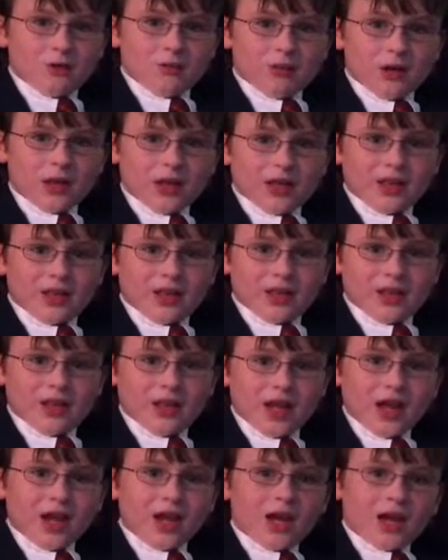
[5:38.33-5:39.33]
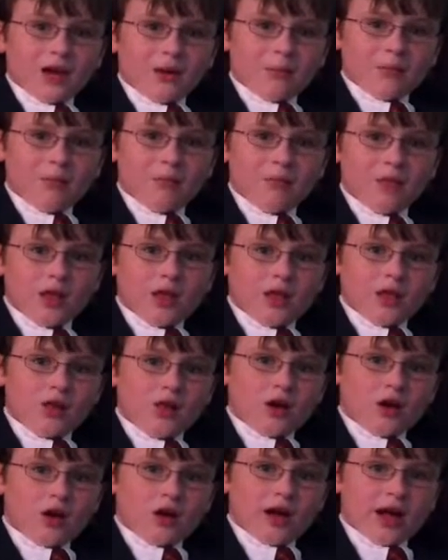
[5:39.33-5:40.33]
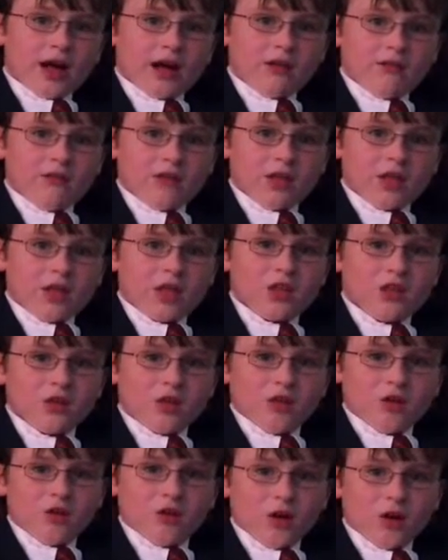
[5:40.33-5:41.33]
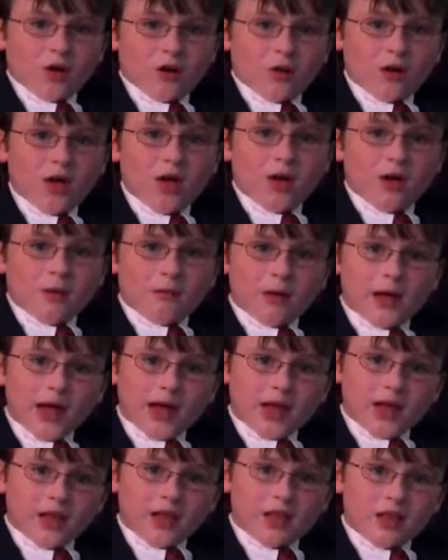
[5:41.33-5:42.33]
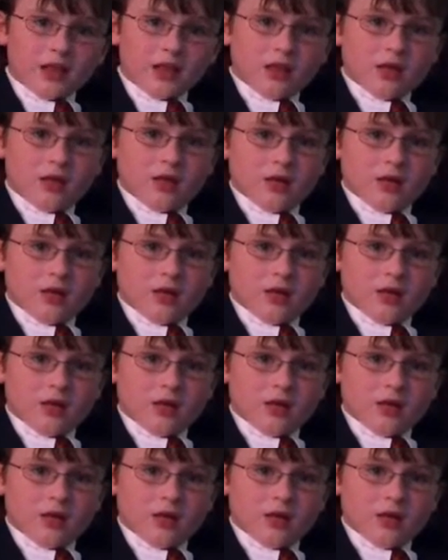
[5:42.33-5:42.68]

But Sam is all out of Instagram pets.